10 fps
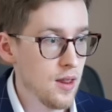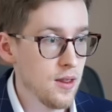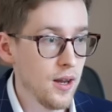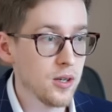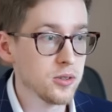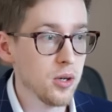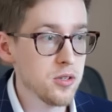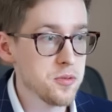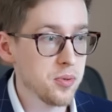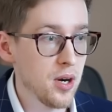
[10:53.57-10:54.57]
Their
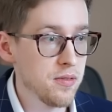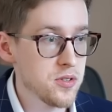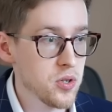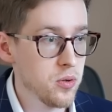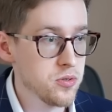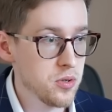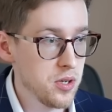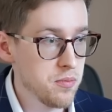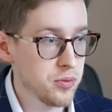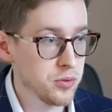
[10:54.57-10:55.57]
gross profits also
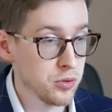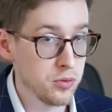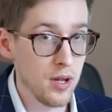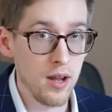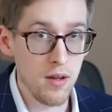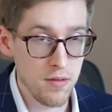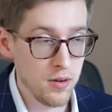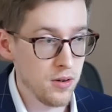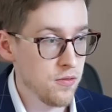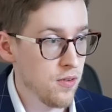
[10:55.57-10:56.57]
improved, a
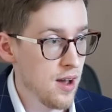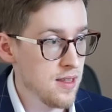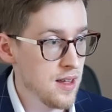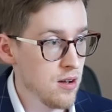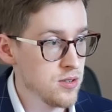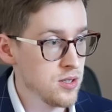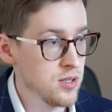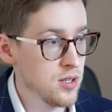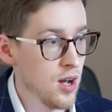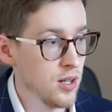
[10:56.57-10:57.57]

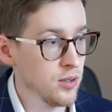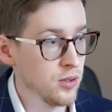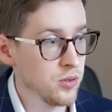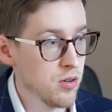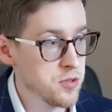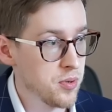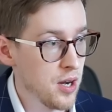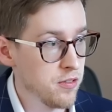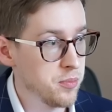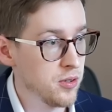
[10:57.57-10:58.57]
$35,000 gross
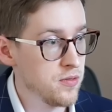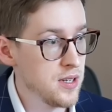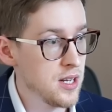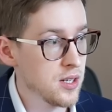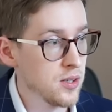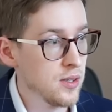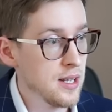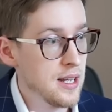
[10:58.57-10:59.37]
profit per vehicle